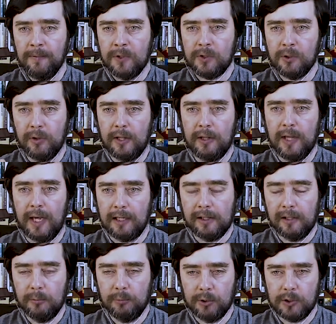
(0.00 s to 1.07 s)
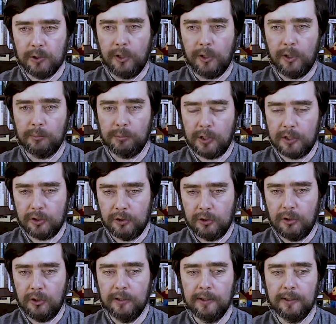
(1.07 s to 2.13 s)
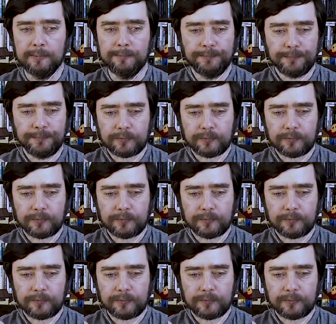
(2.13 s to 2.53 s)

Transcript: so that that i think puts a lot of pressure on um,